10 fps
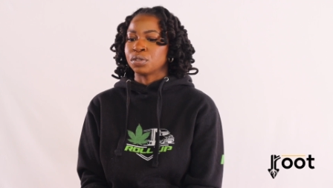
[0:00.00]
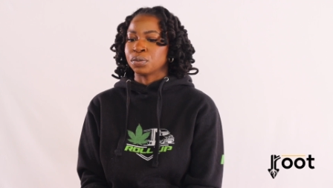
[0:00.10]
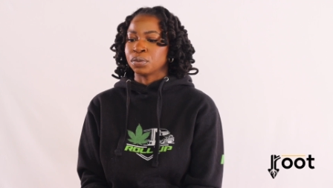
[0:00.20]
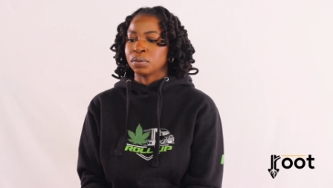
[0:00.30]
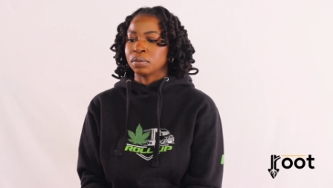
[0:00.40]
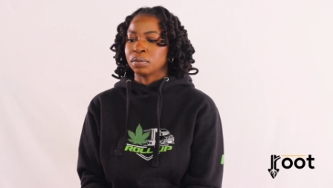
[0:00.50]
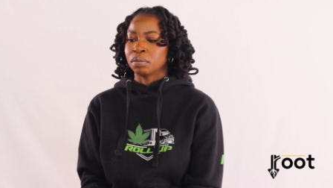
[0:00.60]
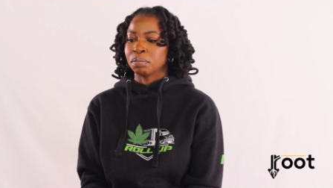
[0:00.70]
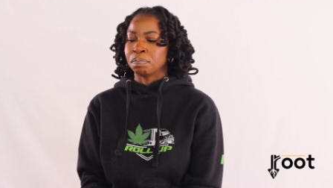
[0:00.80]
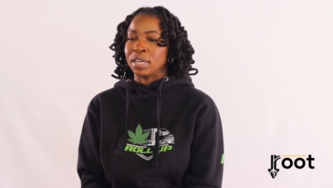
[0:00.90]
to
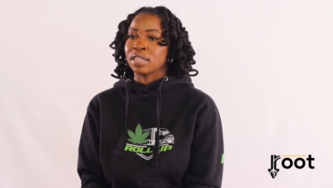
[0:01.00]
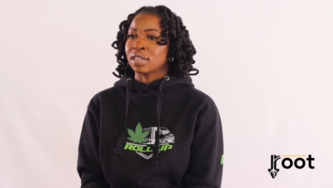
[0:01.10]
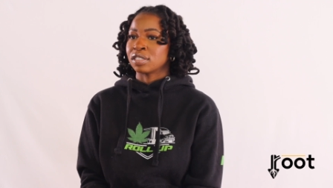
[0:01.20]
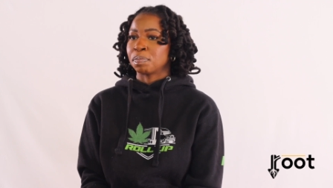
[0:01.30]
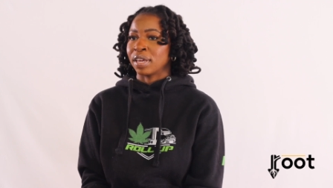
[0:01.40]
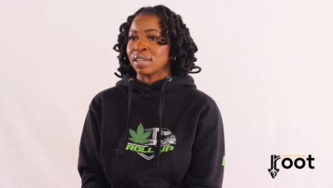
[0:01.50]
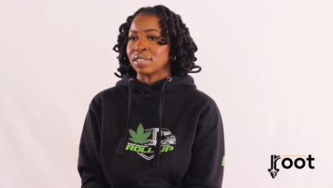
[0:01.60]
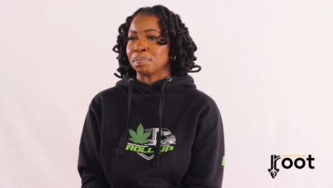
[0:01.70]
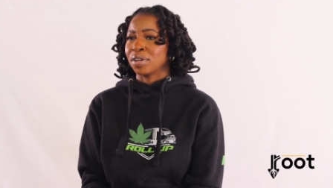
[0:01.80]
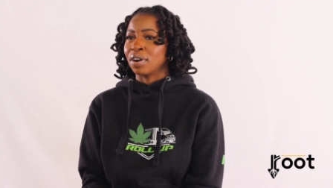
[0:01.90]
be in this space
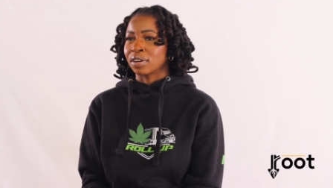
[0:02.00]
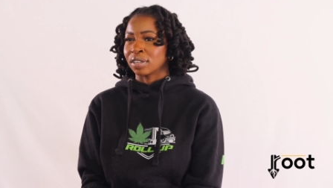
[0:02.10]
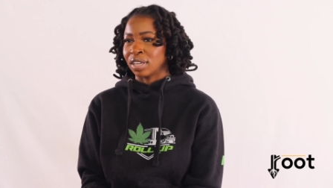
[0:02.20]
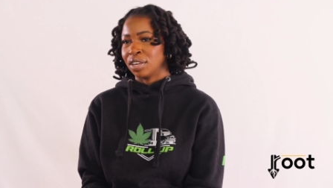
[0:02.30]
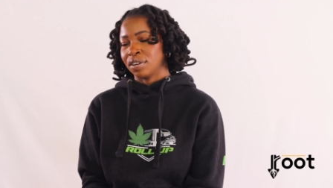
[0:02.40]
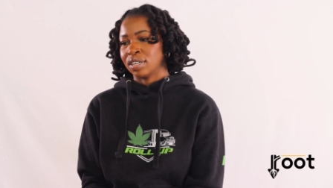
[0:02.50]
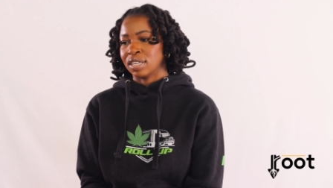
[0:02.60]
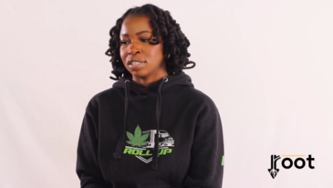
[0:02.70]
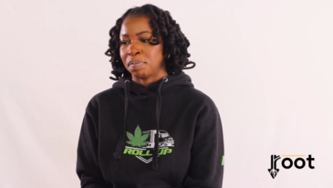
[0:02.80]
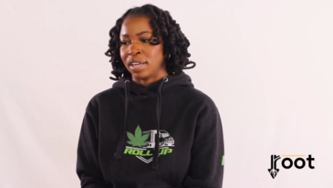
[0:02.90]
and be called a leader in
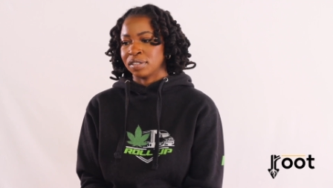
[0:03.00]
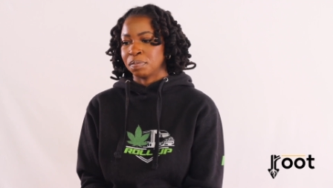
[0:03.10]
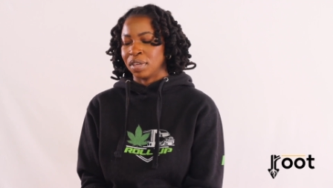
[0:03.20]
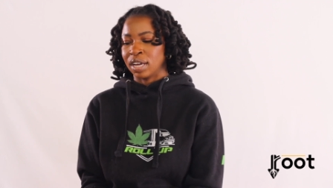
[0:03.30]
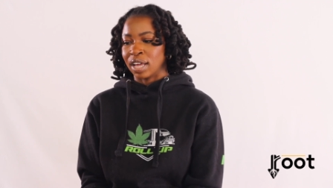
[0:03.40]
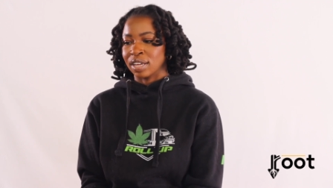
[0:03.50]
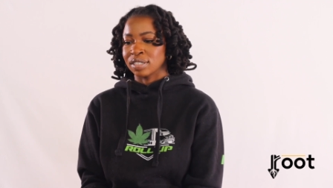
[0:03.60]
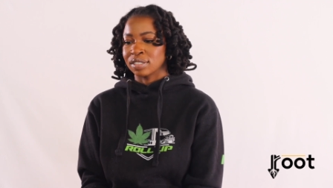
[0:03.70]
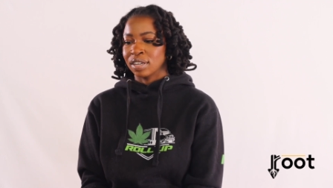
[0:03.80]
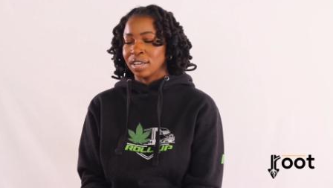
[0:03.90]
this space
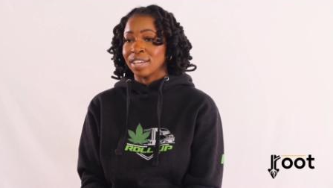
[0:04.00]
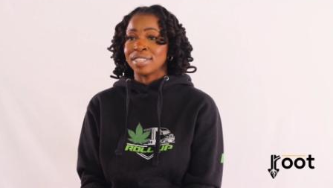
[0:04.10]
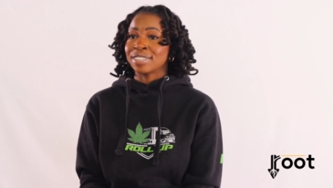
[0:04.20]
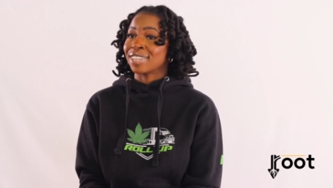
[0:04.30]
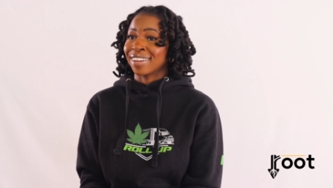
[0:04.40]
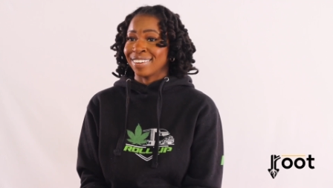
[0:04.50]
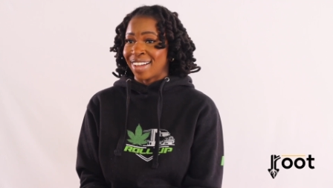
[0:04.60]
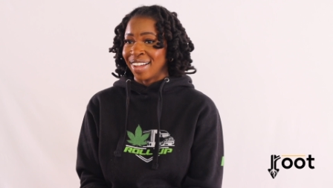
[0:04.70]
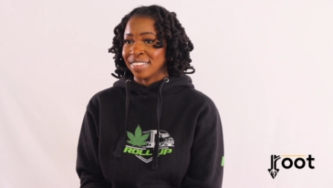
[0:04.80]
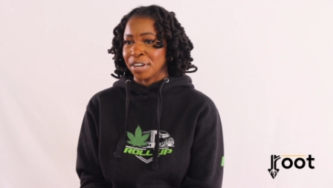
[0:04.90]
because it did take a
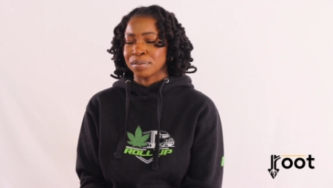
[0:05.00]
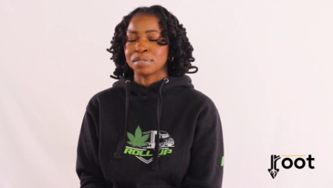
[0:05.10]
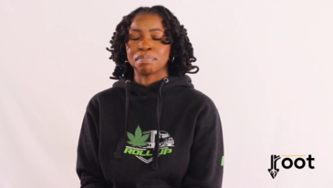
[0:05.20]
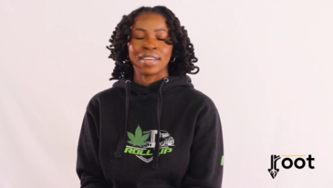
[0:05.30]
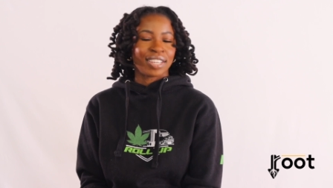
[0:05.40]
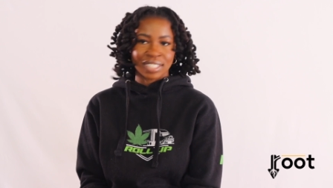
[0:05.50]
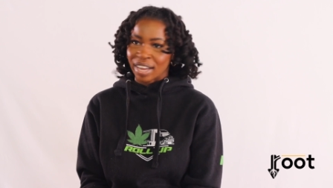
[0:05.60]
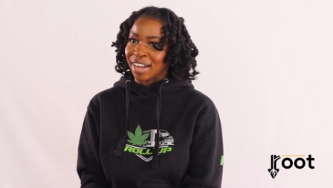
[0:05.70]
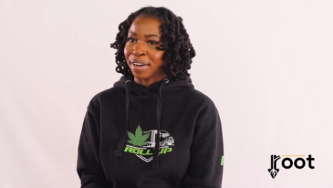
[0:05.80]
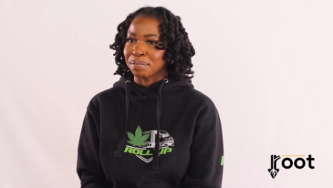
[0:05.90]
lot. There was many
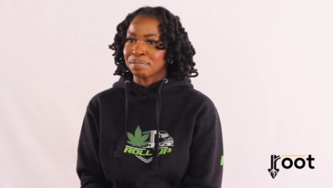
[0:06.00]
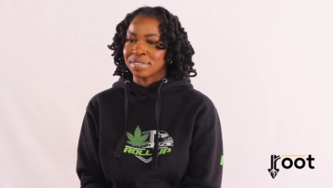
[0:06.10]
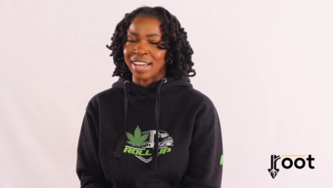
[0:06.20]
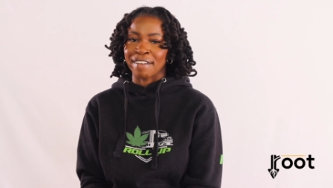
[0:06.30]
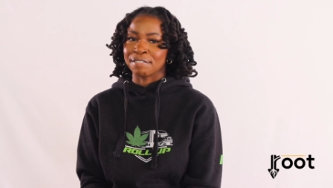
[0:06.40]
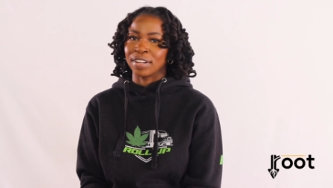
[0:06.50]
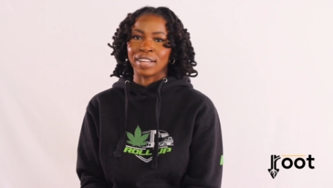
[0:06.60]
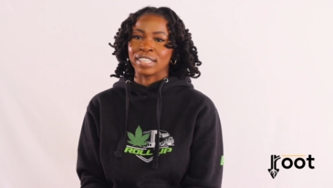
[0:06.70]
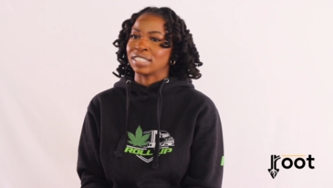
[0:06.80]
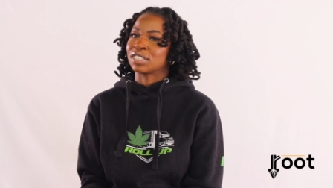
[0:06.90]
times I felt
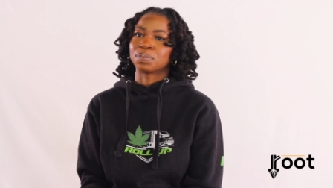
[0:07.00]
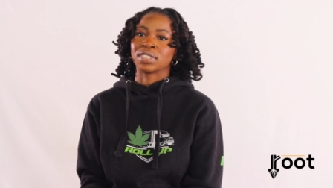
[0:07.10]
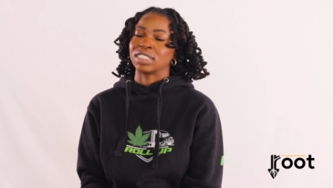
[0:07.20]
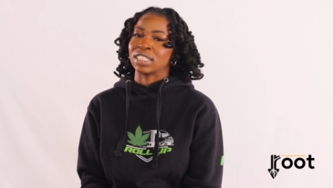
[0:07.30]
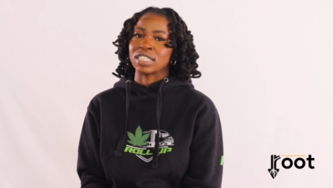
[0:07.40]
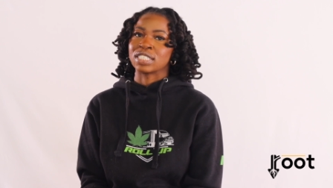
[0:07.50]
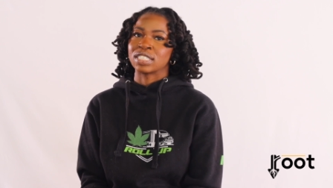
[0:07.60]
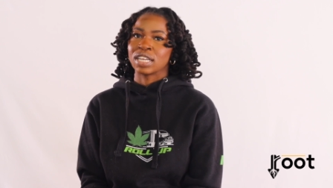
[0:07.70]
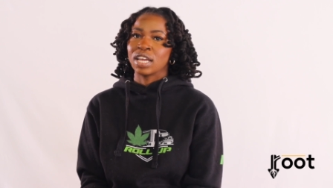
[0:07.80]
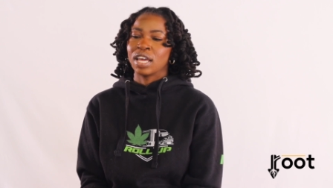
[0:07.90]
like this was
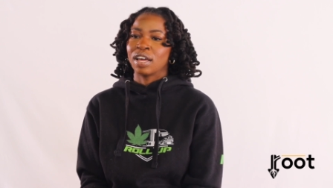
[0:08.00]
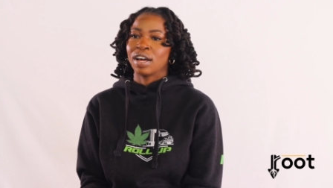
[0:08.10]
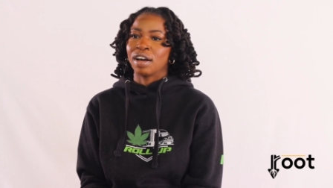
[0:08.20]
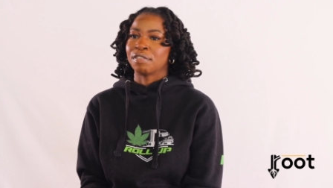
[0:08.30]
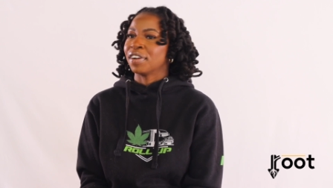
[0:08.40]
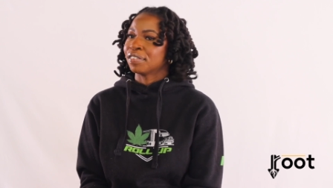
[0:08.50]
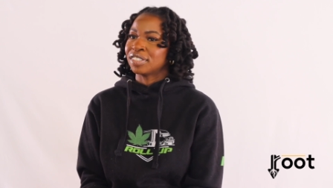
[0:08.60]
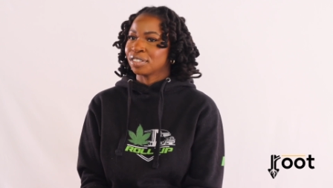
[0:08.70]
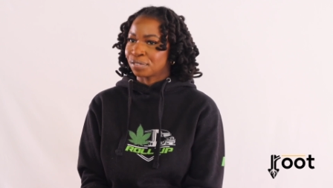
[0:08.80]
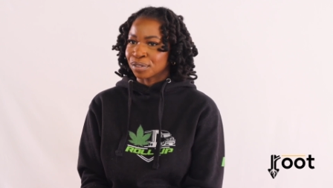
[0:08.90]
just a very
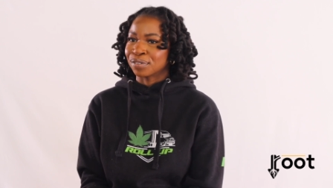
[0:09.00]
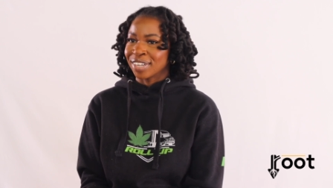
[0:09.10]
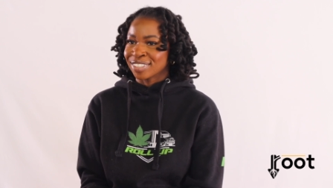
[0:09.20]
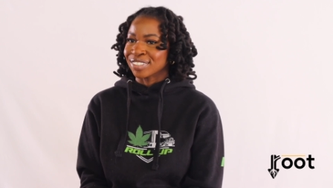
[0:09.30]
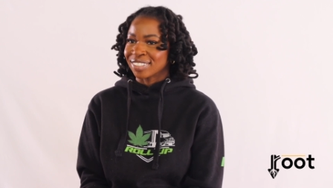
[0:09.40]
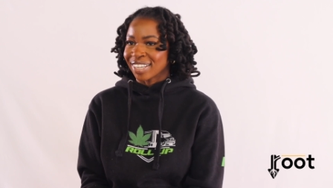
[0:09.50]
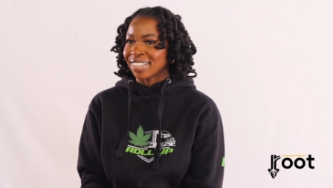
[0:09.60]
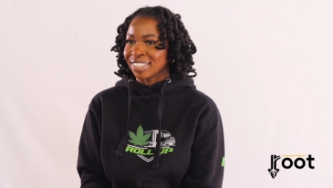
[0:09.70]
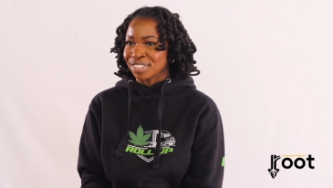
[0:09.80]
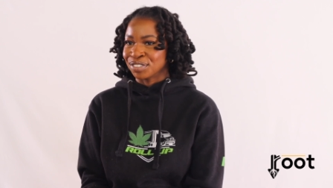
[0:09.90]
difficult
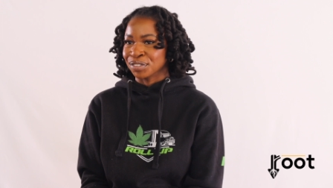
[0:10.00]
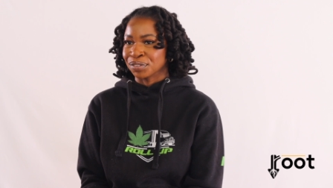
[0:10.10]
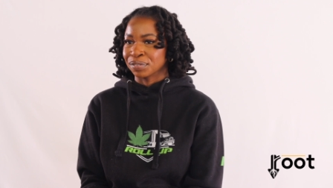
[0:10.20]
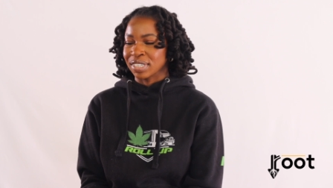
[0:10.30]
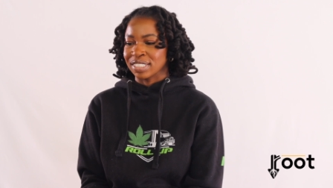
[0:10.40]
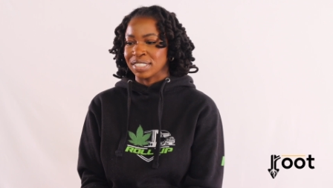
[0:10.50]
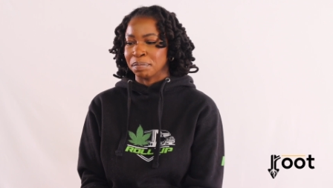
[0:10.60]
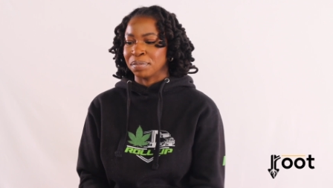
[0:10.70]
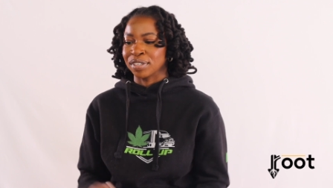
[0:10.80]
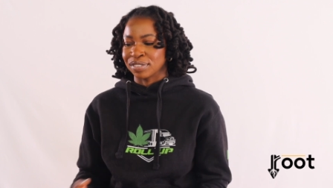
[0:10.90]
undertaking to do, is to
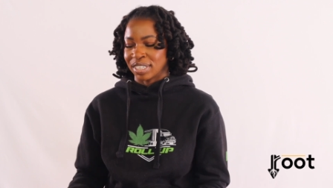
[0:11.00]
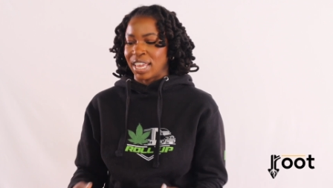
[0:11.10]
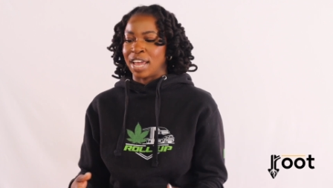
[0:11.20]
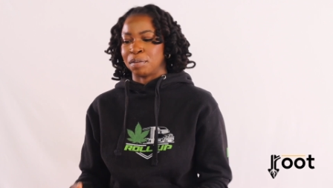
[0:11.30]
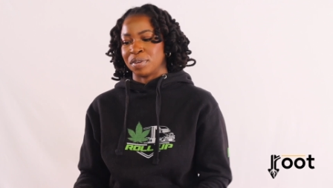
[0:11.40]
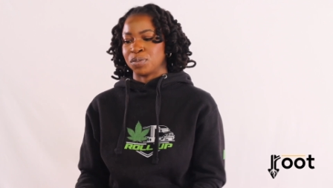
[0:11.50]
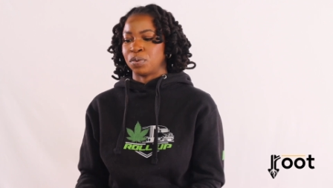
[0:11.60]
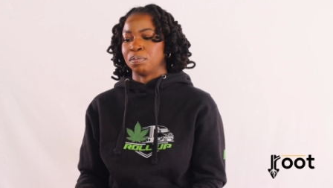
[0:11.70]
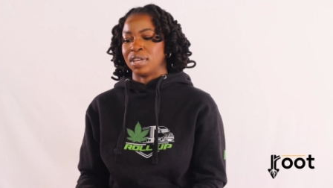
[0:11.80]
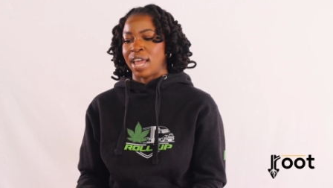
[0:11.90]
build a cannabis
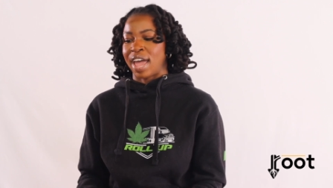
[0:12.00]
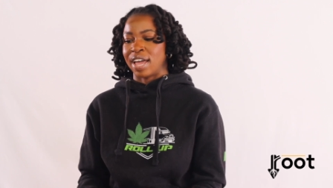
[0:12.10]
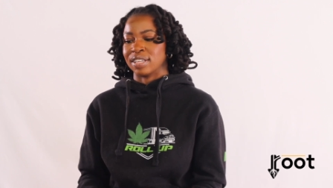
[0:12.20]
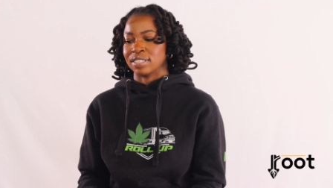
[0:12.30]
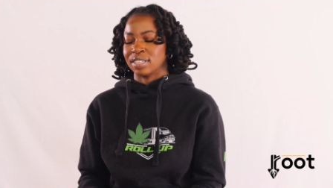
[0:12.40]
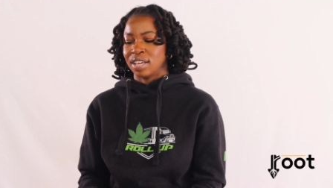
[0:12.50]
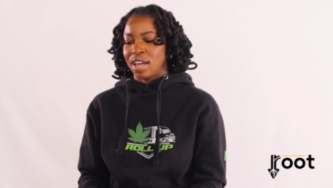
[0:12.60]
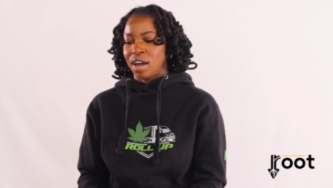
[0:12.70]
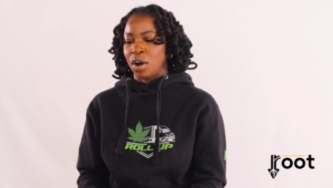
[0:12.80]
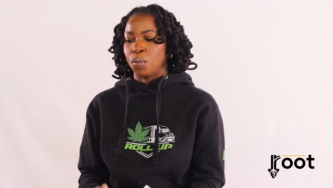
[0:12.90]
woman, as
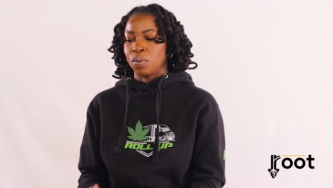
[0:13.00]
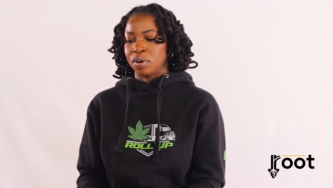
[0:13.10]
a